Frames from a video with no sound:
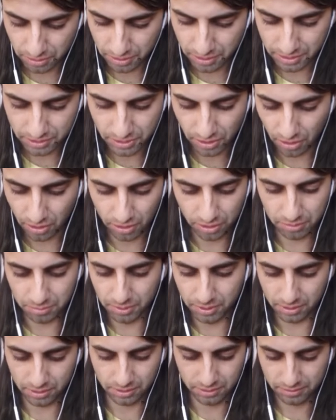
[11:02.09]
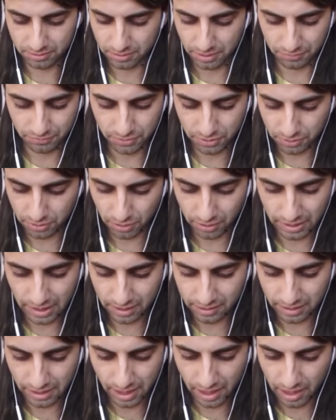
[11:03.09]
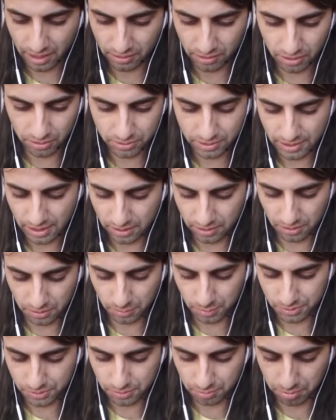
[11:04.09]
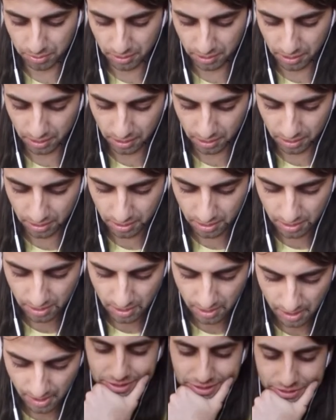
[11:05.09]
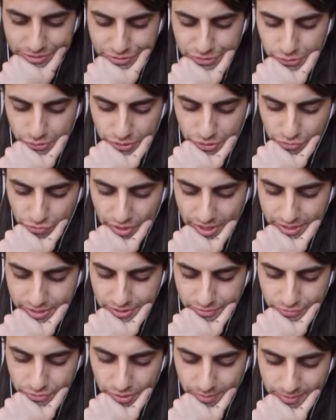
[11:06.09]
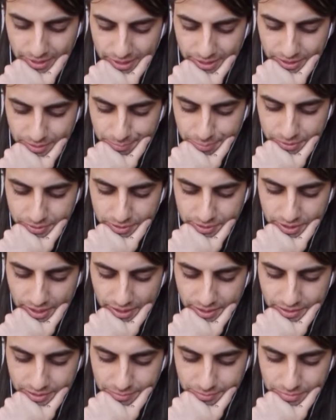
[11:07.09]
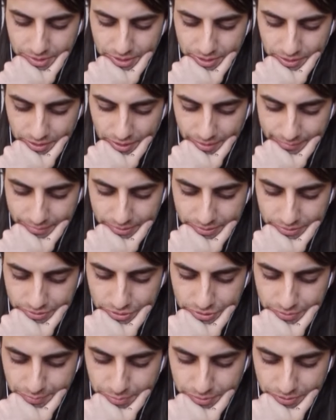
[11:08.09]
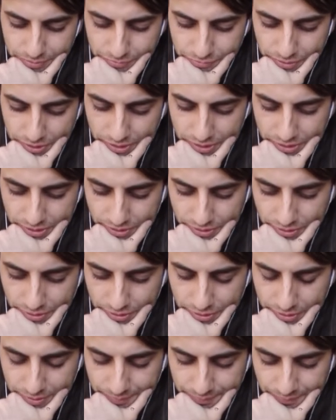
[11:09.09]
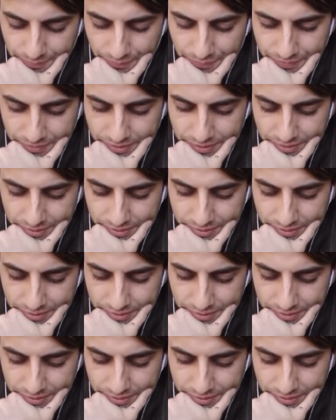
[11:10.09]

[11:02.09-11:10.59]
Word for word: minion horde is horrible. If you throw down the arrows, they know what to play. He's not really too aggressive, so I'm not going to put this guy in the middle. I'm going to just put him right here.